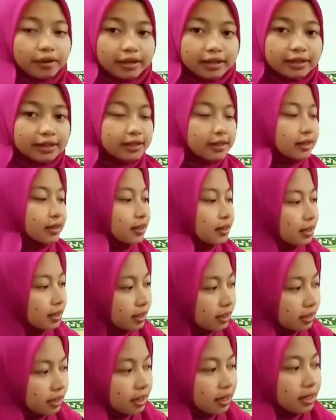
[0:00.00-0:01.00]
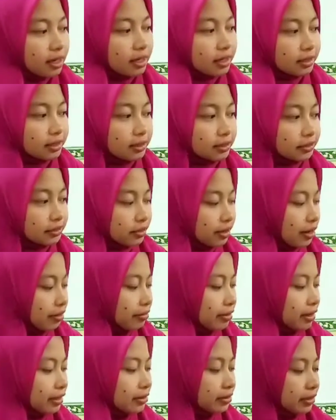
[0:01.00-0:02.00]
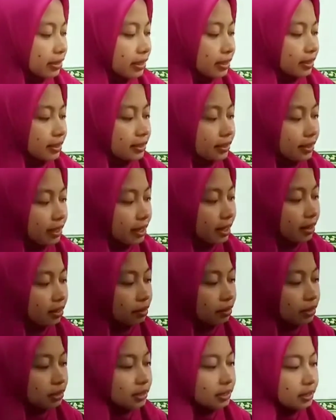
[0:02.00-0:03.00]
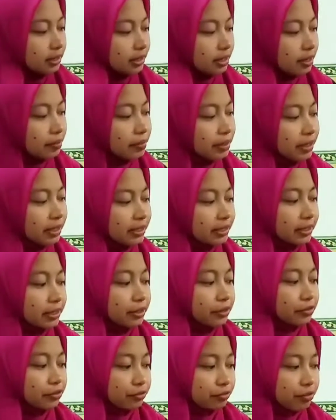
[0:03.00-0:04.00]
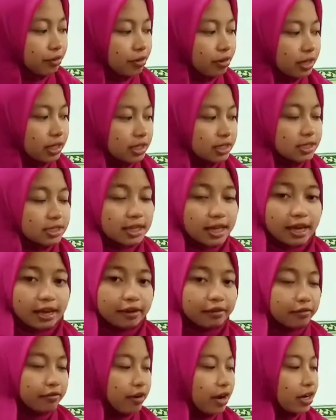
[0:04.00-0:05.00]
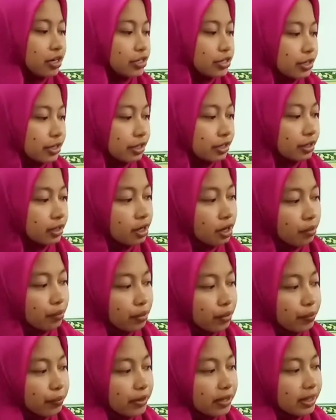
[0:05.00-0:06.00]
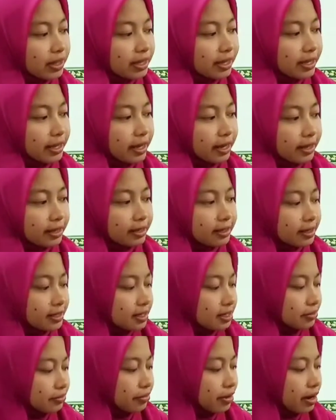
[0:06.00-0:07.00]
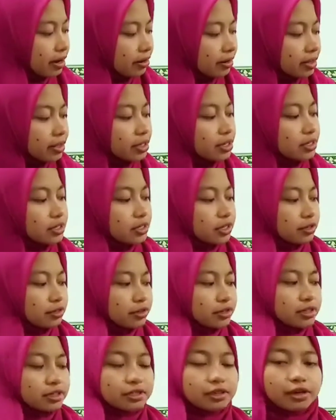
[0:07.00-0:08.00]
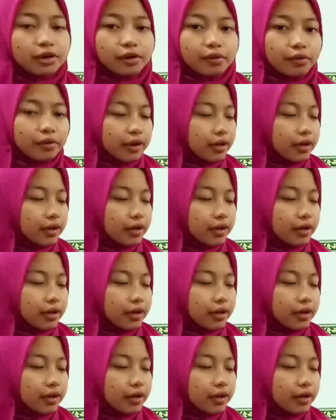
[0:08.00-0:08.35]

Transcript: When the driver drink, they lost the ability to focus and function properly, and it's very dangerous